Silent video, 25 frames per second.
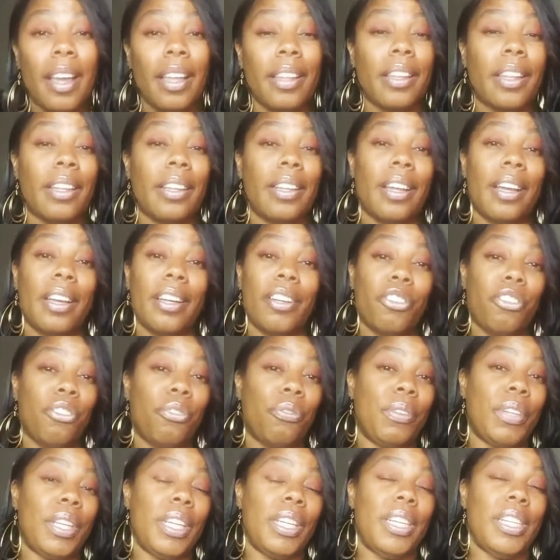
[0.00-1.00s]
the luggage
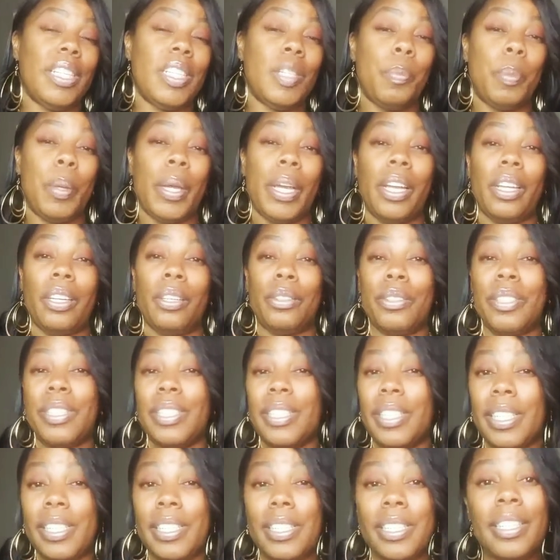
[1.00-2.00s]
fees, picking your
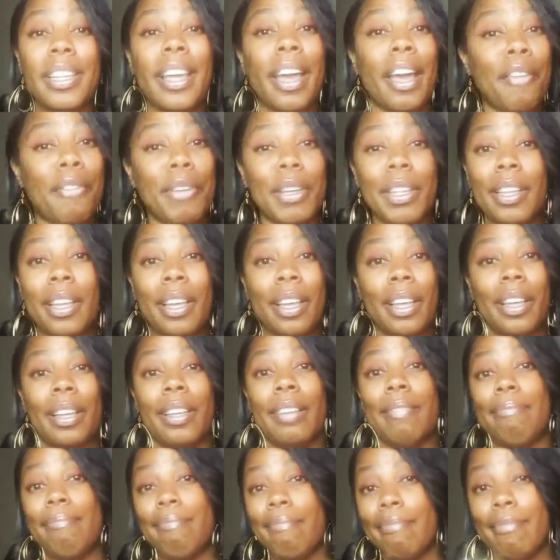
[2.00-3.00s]
seats and everything,